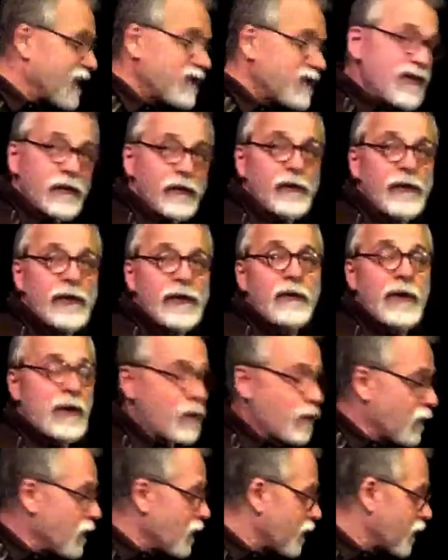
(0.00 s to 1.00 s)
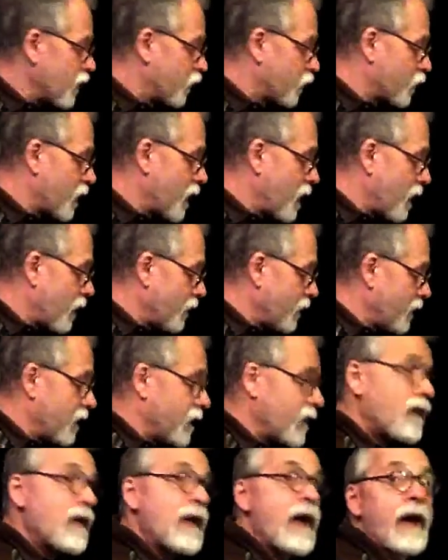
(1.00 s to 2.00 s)
it just really wouldn't work as well, you
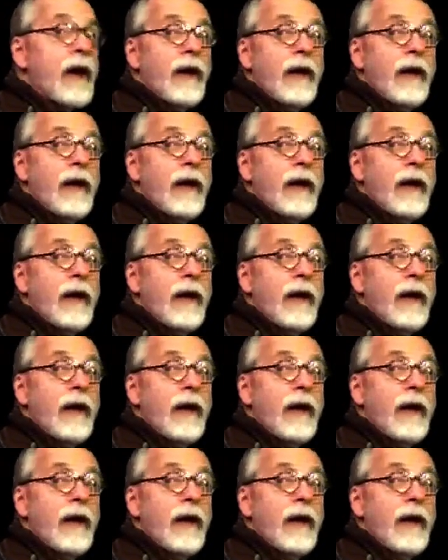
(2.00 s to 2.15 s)
know?